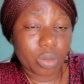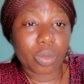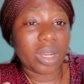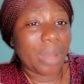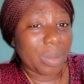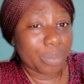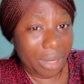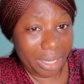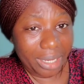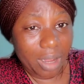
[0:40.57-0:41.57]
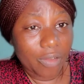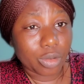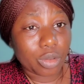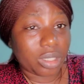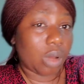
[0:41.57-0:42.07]
But let me break it down for
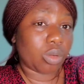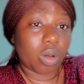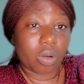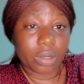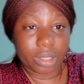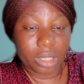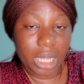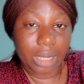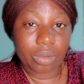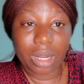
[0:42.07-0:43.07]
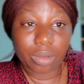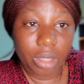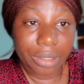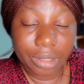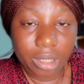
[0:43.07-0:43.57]
those that will not understand what I'm
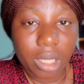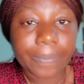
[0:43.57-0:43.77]
trying to say.